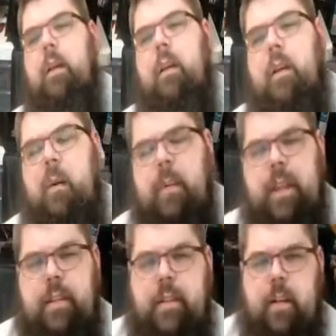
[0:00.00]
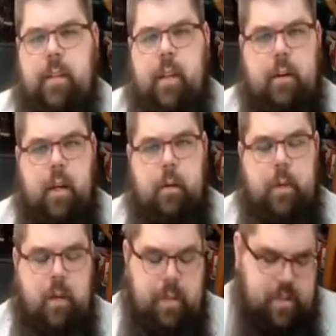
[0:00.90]
couple things that are kind of
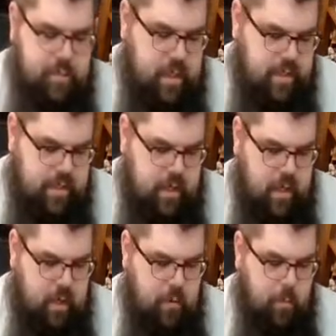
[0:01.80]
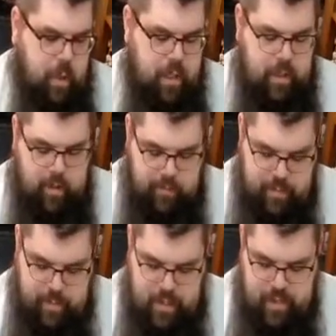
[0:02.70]
weird about this box. One, I love this
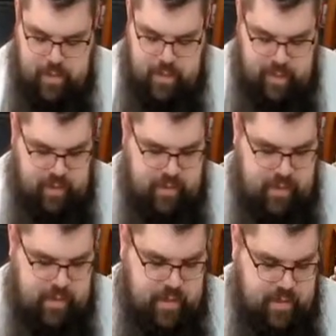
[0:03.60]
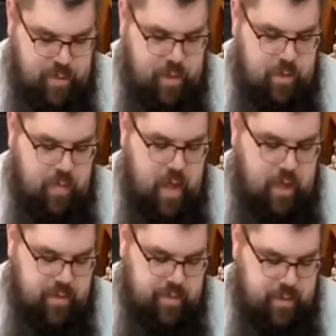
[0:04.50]
box. I think it's a super good
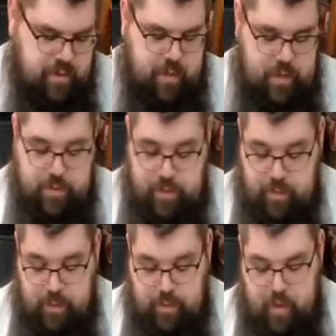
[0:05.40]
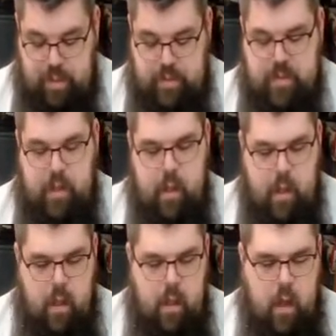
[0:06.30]
value, especially if you're interested in both armies.
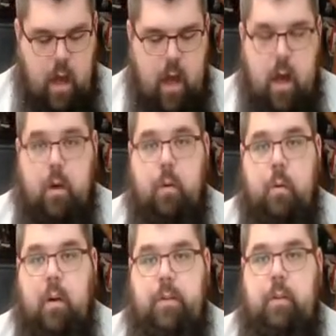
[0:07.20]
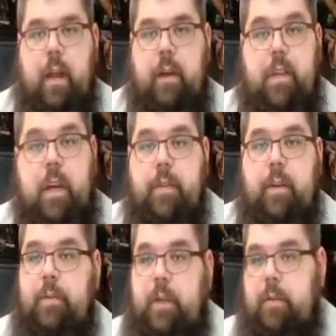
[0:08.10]
Or if you have nothing
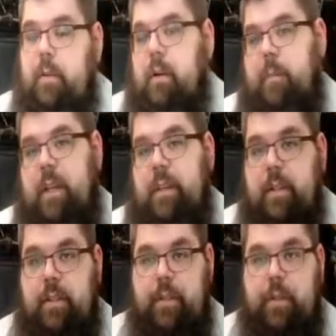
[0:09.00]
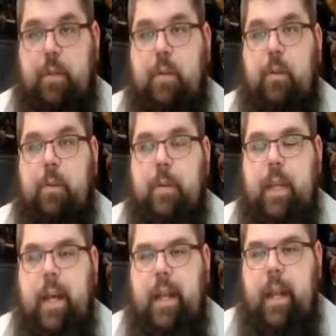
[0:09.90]
for either army. I think it's super cool for that.